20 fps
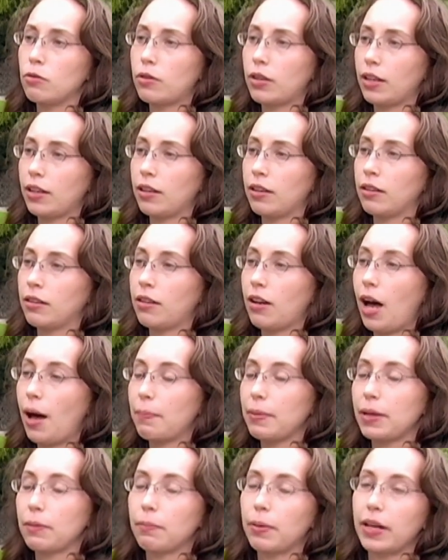can
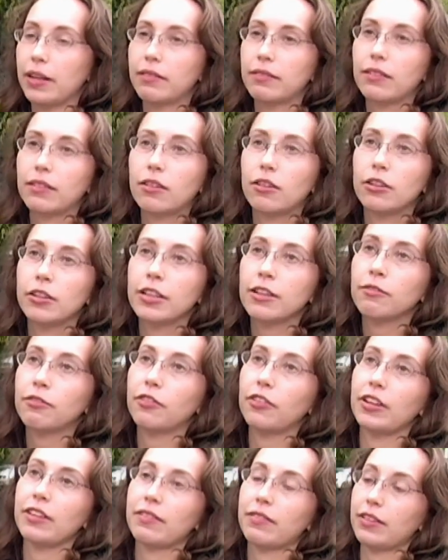copy and paste the kerning.
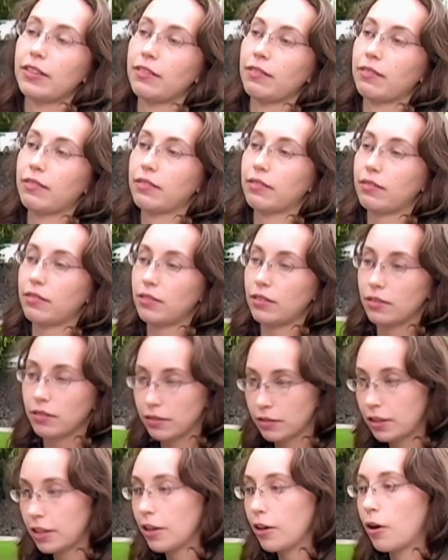For instance,
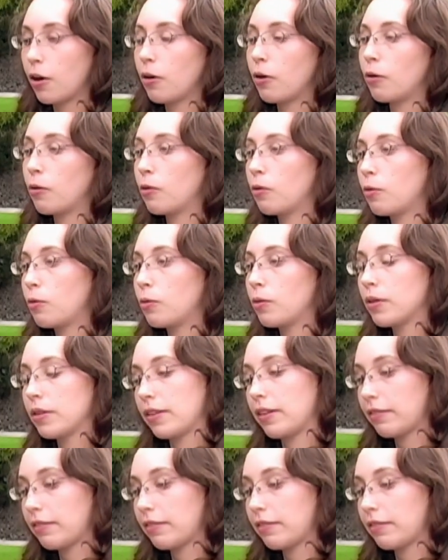the O,